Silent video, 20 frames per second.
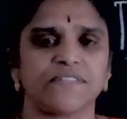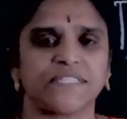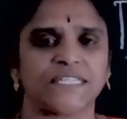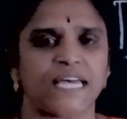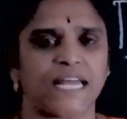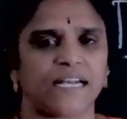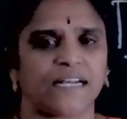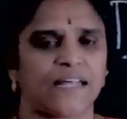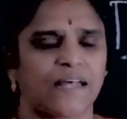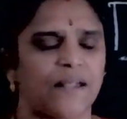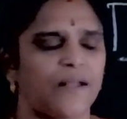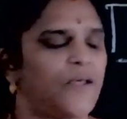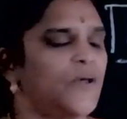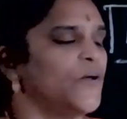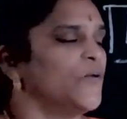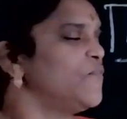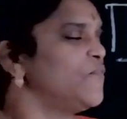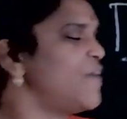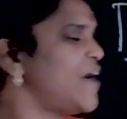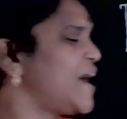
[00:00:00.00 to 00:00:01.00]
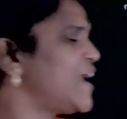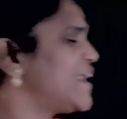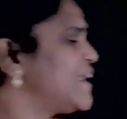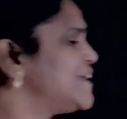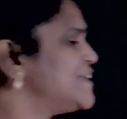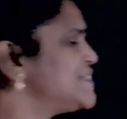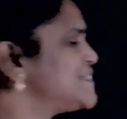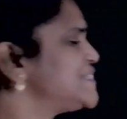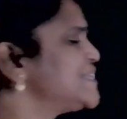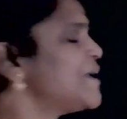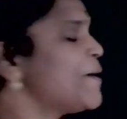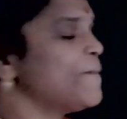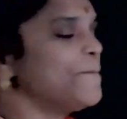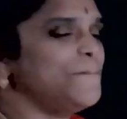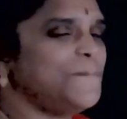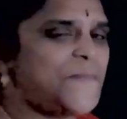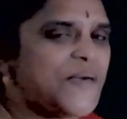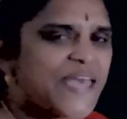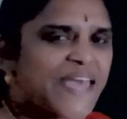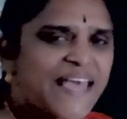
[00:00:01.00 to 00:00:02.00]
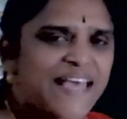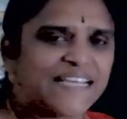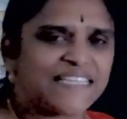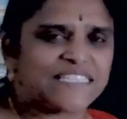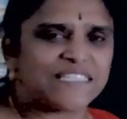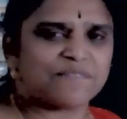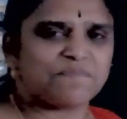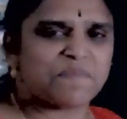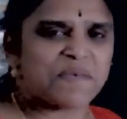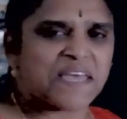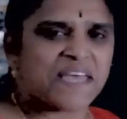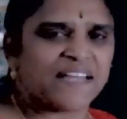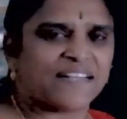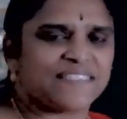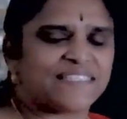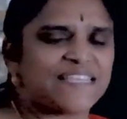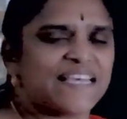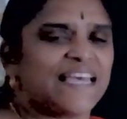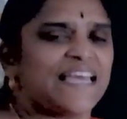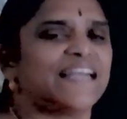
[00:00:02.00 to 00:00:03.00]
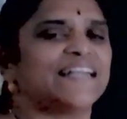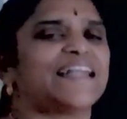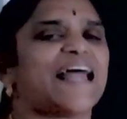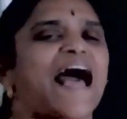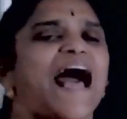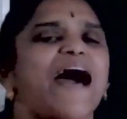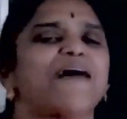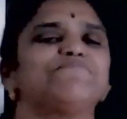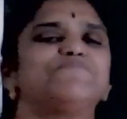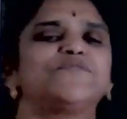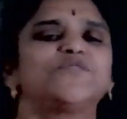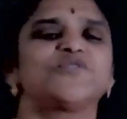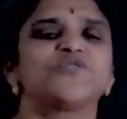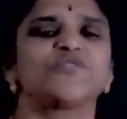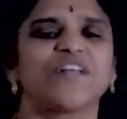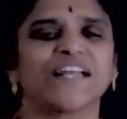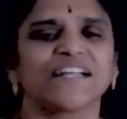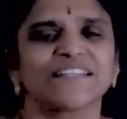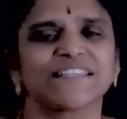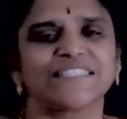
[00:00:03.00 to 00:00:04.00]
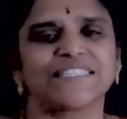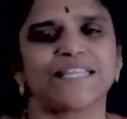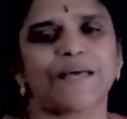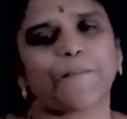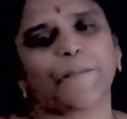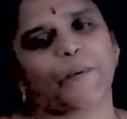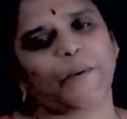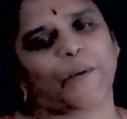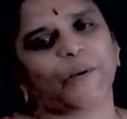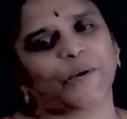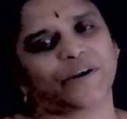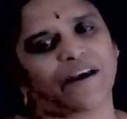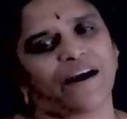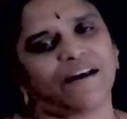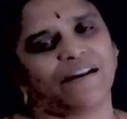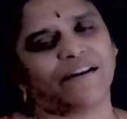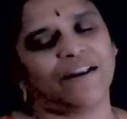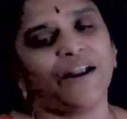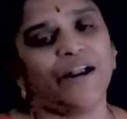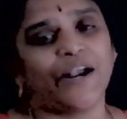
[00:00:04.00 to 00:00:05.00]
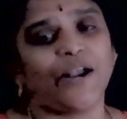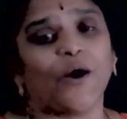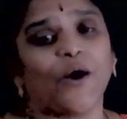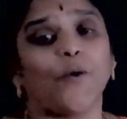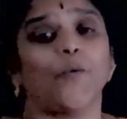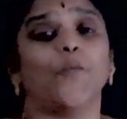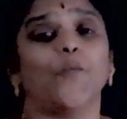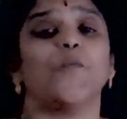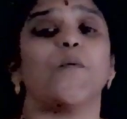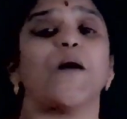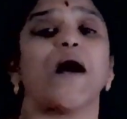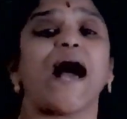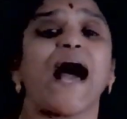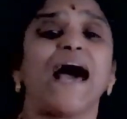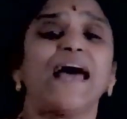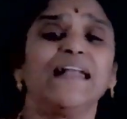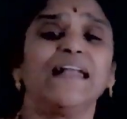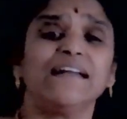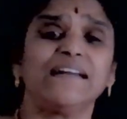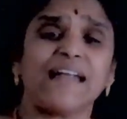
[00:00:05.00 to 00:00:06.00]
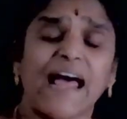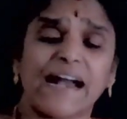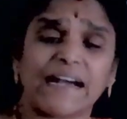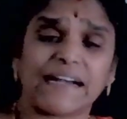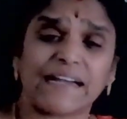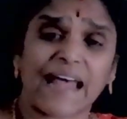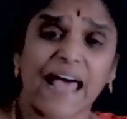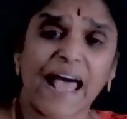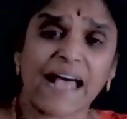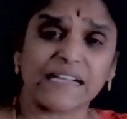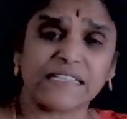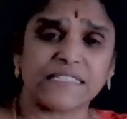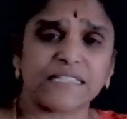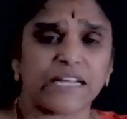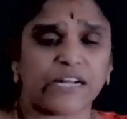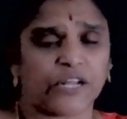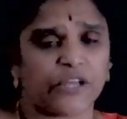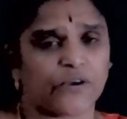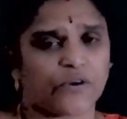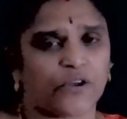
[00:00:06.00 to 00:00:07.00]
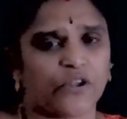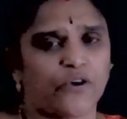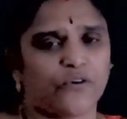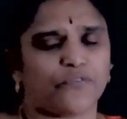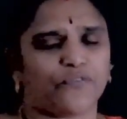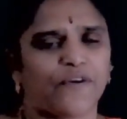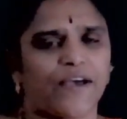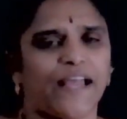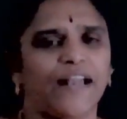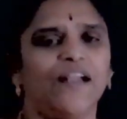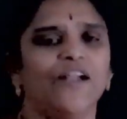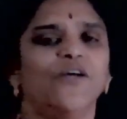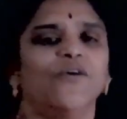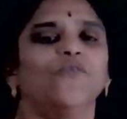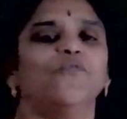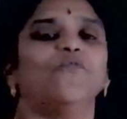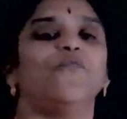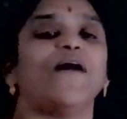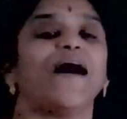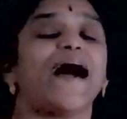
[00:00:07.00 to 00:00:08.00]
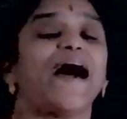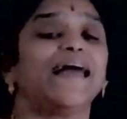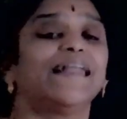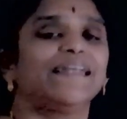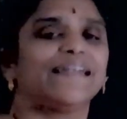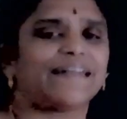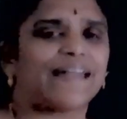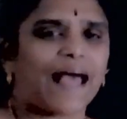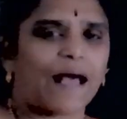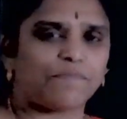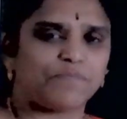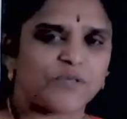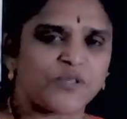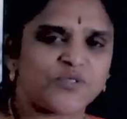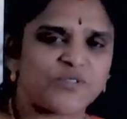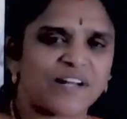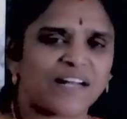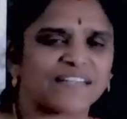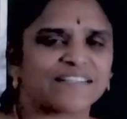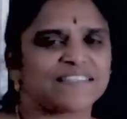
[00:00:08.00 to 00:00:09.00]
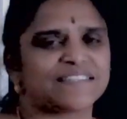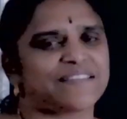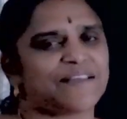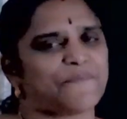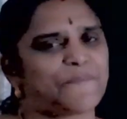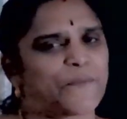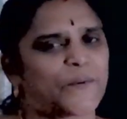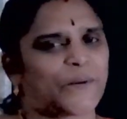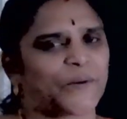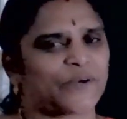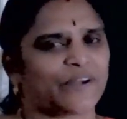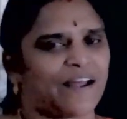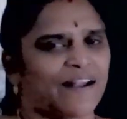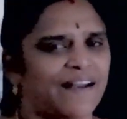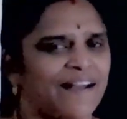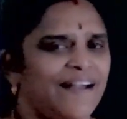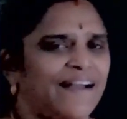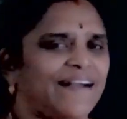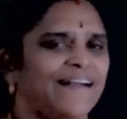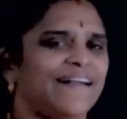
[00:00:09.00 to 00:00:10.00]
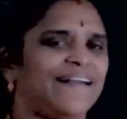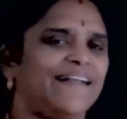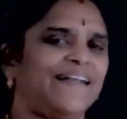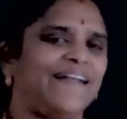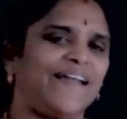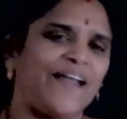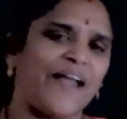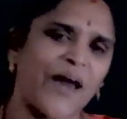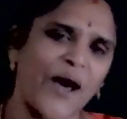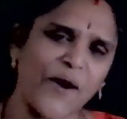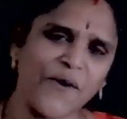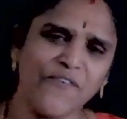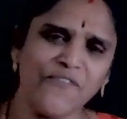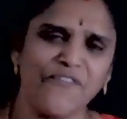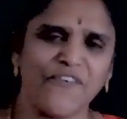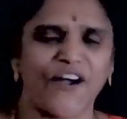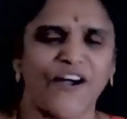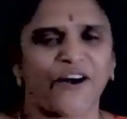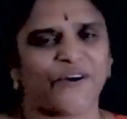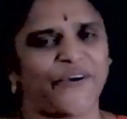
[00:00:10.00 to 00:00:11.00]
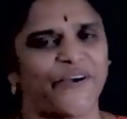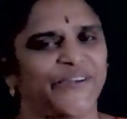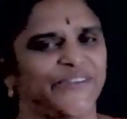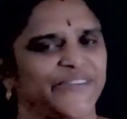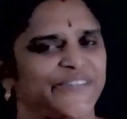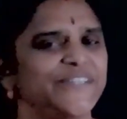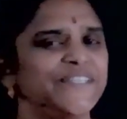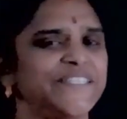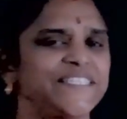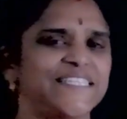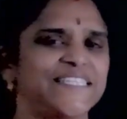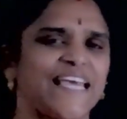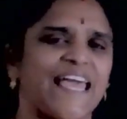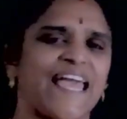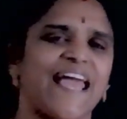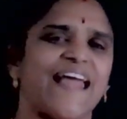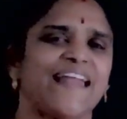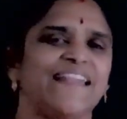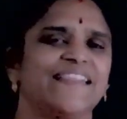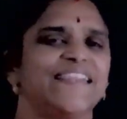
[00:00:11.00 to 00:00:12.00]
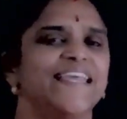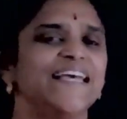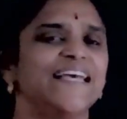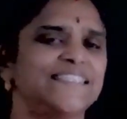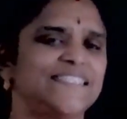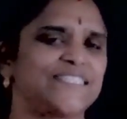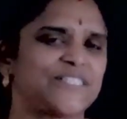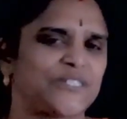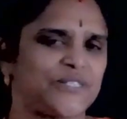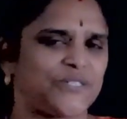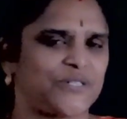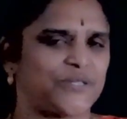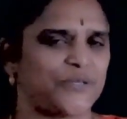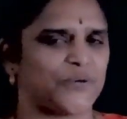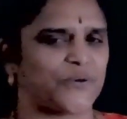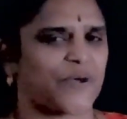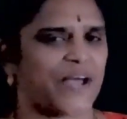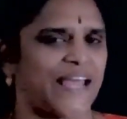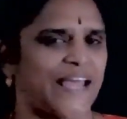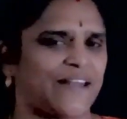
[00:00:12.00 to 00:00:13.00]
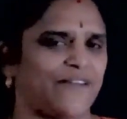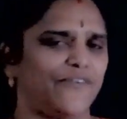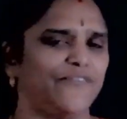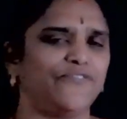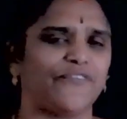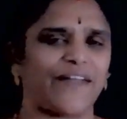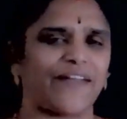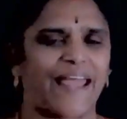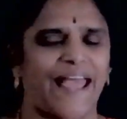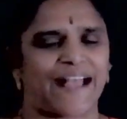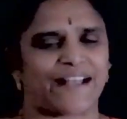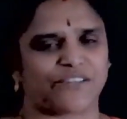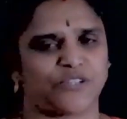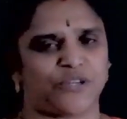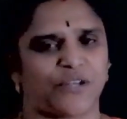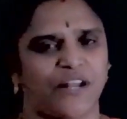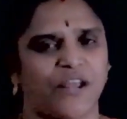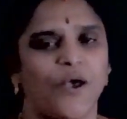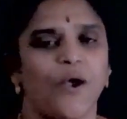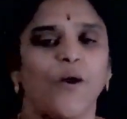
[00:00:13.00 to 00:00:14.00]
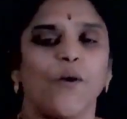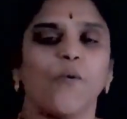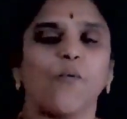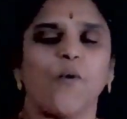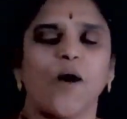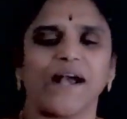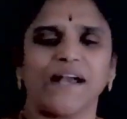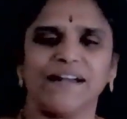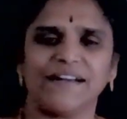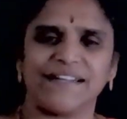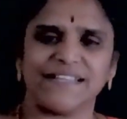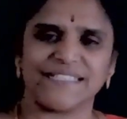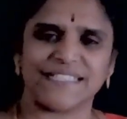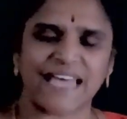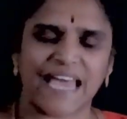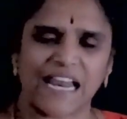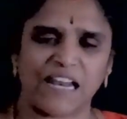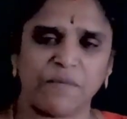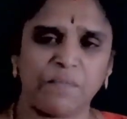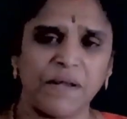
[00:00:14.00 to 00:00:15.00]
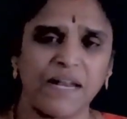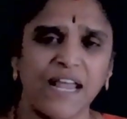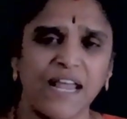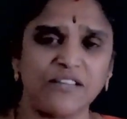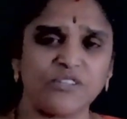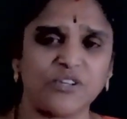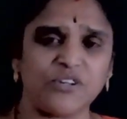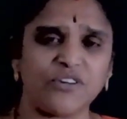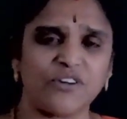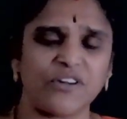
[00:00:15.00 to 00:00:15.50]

center, whereas base means it obstructs the proton. Now, where it attacks the nucleophile, where it obstructs the proton, now we are going to see in these two kind of reaction. One, it is elimination